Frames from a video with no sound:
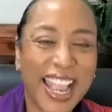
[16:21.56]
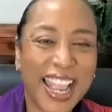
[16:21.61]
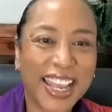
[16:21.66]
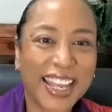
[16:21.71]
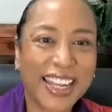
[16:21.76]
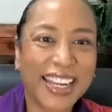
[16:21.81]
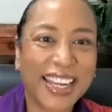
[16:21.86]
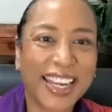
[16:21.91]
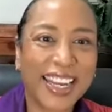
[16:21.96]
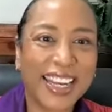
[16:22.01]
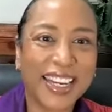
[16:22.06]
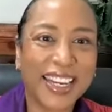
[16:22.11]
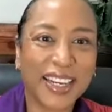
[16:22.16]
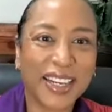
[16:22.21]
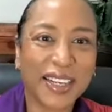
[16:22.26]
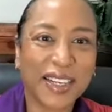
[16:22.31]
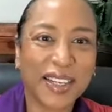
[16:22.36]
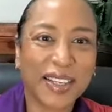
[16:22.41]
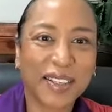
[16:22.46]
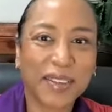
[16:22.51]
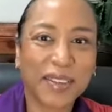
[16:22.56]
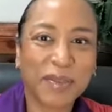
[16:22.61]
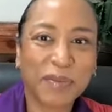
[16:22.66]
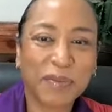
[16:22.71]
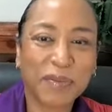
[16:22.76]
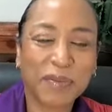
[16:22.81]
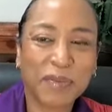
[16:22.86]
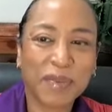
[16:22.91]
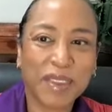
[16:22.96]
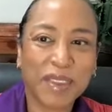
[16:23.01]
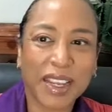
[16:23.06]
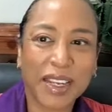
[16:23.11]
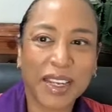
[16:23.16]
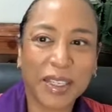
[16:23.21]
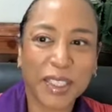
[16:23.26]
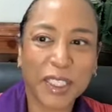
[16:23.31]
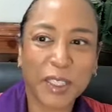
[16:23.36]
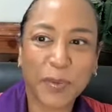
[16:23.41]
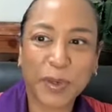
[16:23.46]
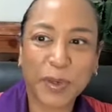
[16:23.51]
had a uh, an
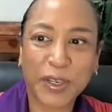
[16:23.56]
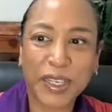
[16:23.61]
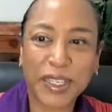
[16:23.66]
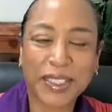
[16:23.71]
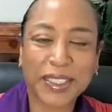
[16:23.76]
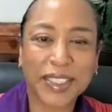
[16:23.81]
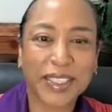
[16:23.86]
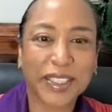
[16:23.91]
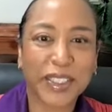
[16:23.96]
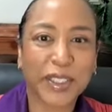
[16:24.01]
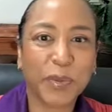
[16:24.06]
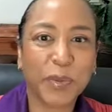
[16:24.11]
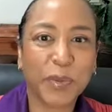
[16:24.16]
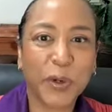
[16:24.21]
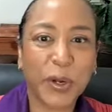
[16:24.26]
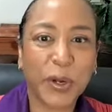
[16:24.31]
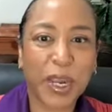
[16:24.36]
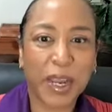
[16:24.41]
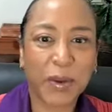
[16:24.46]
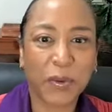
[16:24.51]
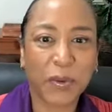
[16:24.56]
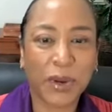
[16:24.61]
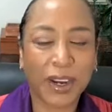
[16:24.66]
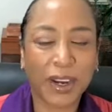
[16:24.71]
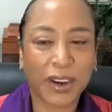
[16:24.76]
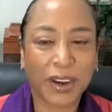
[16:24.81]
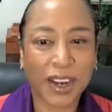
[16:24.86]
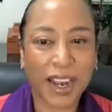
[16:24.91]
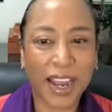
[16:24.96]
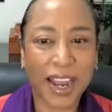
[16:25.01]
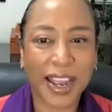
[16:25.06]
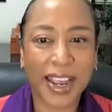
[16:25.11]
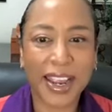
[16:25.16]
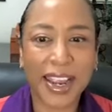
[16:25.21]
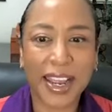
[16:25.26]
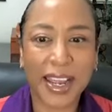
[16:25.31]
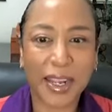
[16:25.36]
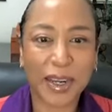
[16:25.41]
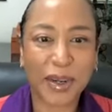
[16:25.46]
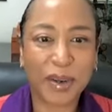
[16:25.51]
experience this morning where I
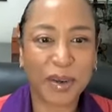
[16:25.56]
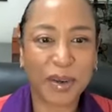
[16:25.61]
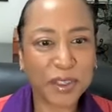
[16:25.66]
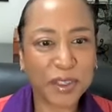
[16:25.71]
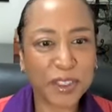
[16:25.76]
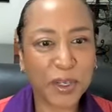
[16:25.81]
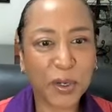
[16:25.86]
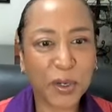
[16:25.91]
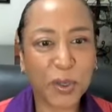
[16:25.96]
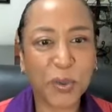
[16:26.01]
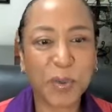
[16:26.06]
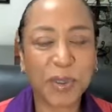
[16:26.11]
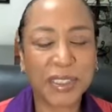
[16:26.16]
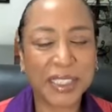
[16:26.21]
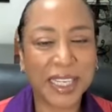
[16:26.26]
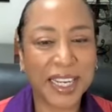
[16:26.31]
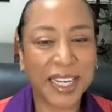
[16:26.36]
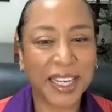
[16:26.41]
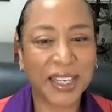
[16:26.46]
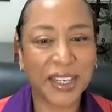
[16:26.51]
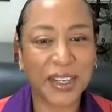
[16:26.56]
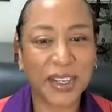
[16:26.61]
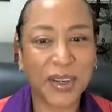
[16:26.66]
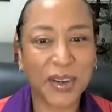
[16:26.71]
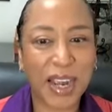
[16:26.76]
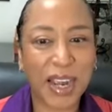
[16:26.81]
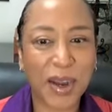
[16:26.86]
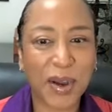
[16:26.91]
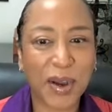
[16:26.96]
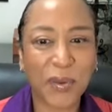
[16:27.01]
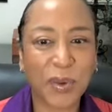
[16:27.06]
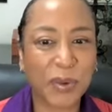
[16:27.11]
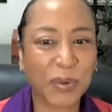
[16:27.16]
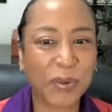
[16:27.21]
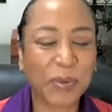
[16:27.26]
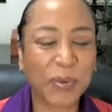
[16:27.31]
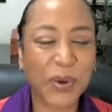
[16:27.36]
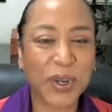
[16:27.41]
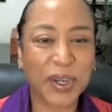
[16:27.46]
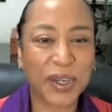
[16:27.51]
had a total plan on how what
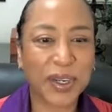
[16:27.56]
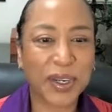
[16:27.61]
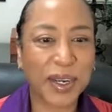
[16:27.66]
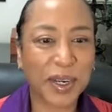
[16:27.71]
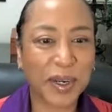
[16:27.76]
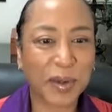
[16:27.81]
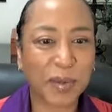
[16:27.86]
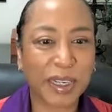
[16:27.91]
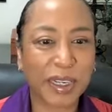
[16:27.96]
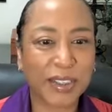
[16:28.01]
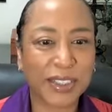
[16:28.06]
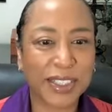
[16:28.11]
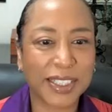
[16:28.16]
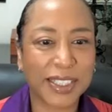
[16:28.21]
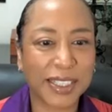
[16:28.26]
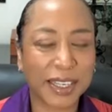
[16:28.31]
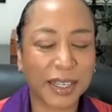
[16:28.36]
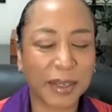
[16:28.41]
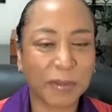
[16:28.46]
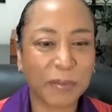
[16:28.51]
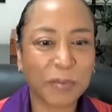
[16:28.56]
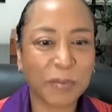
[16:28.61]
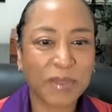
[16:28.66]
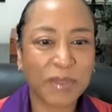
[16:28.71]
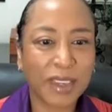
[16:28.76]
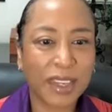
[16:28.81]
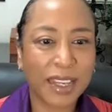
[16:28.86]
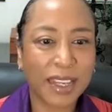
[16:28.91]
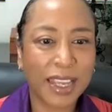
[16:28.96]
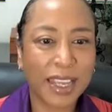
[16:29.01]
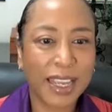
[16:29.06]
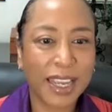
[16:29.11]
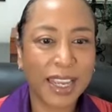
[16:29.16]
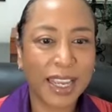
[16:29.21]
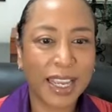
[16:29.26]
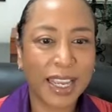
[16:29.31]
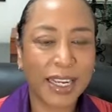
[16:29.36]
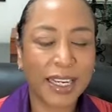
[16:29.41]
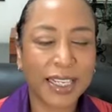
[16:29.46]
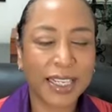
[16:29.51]
we were going to talk about today.
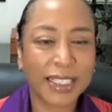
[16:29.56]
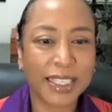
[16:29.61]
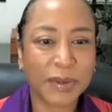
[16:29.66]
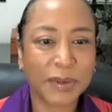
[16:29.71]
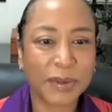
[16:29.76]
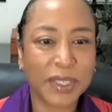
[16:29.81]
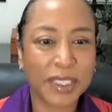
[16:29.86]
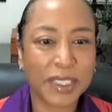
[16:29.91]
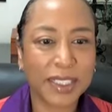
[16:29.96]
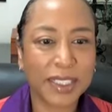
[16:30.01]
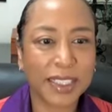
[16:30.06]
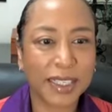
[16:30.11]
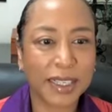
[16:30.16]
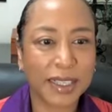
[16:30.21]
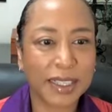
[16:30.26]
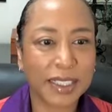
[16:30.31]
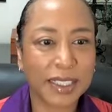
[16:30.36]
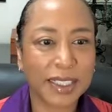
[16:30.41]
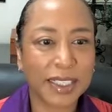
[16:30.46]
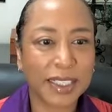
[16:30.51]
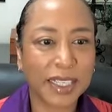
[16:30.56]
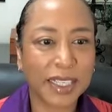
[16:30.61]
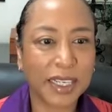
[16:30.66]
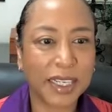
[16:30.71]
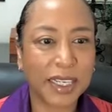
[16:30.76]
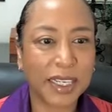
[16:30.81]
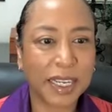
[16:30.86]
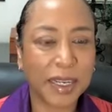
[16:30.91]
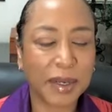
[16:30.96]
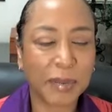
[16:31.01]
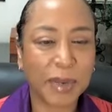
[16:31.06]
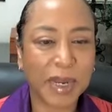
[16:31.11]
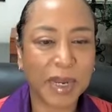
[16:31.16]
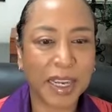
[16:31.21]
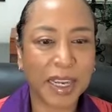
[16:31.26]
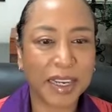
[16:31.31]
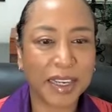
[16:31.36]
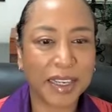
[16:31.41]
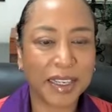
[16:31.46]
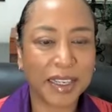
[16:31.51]
And as I was uh, sitting in
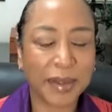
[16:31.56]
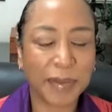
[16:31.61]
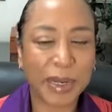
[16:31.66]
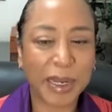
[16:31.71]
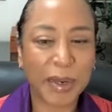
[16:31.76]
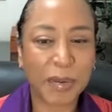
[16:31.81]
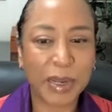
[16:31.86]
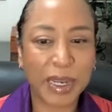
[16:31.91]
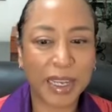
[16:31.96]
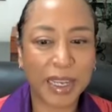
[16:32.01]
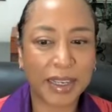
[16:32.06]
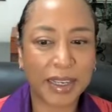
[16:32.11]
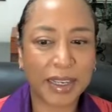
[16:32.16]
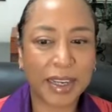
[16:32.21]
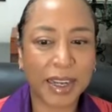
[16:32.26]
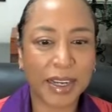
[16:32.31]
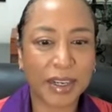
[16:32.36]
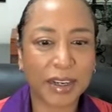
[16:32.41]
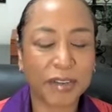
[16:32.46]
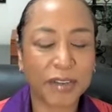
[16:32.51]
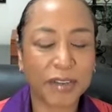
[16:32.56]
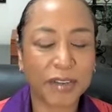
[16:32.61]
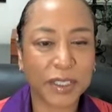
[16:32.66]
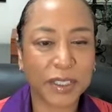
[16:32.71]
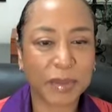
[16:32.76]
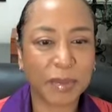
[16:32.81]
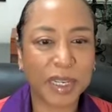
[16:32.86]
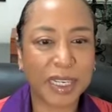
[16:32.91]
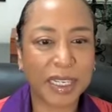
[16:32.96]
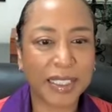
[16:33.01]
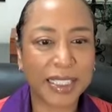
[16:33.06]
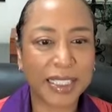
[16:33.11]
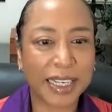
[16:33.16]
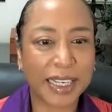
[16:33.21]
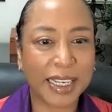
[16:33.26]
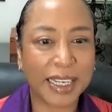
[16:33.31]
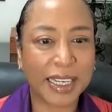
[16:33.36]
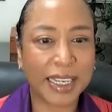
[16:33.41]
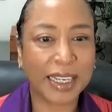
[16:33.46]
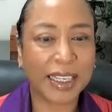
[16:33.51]
my in my bed, kind of just
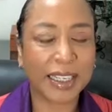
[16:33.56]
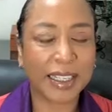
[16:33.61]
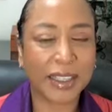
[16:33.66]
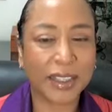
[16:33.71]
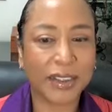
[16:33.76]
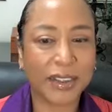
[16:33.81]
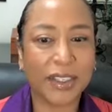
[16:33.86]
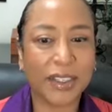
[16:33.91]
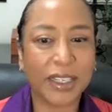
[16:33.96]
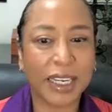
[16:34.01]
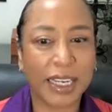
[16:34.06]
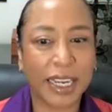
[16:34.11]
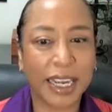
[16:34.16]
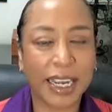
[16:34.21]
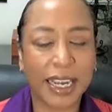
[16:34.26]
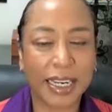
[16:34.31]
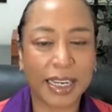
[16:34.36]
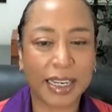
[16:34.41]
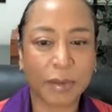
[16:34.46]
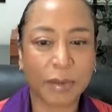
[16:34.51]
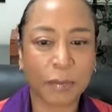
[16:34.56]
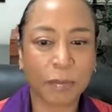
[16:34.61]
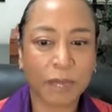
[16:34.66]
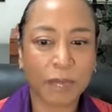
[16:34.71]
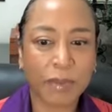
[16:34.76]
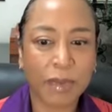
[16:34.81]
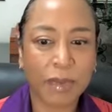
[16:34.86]
meditating and looking at it,